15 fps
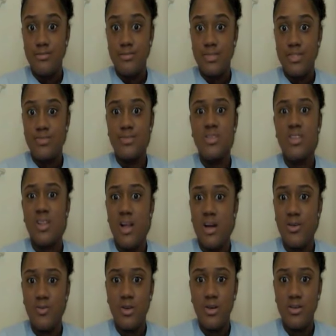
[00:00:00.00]
This was a lot
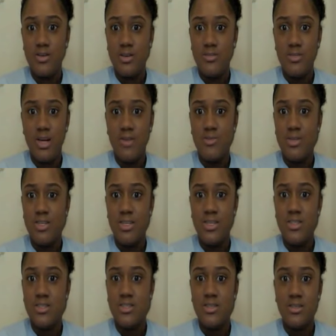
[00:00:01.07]
of work. I'm not really
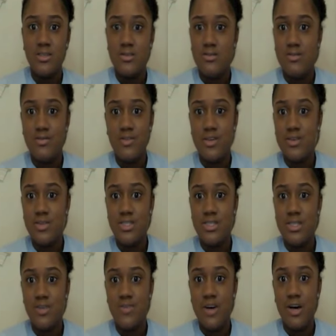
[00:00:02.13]
into figuring
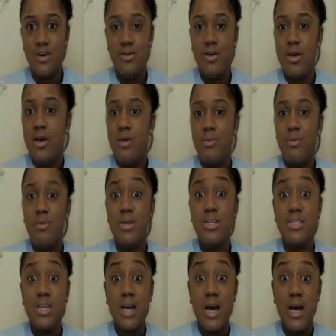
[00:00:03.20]
stuff out. But because
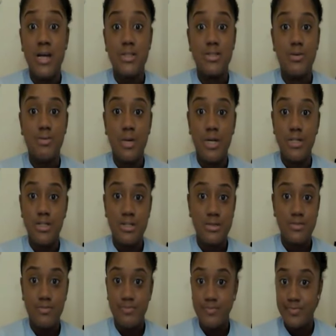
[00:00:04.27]
I got asked so much,
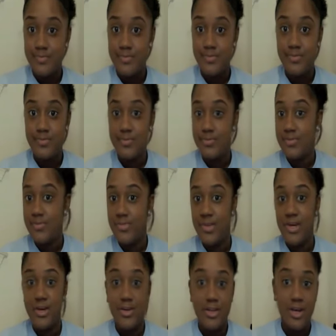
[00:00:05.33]

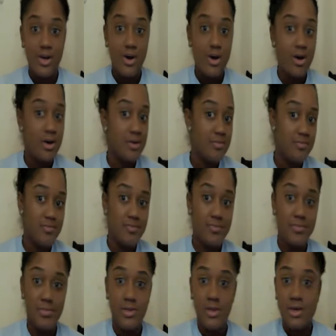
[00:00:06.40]
here they are.
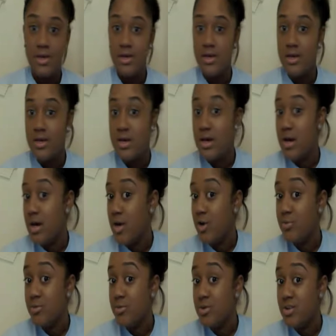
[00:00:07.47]
I
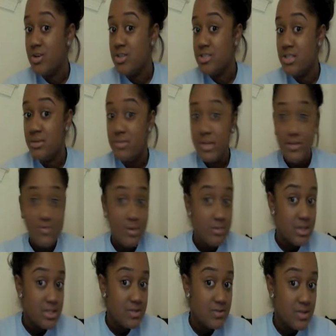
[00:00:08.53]
hope you learned something from
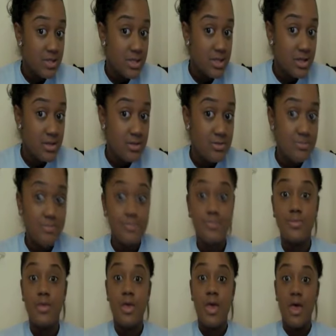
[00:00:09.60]
this video.
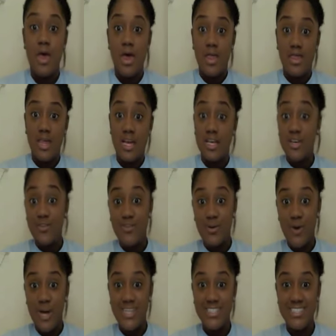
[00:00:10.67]
Thank you for
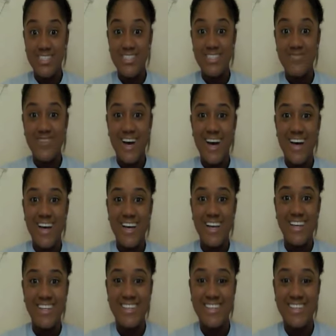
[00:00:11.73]
watching. Bye.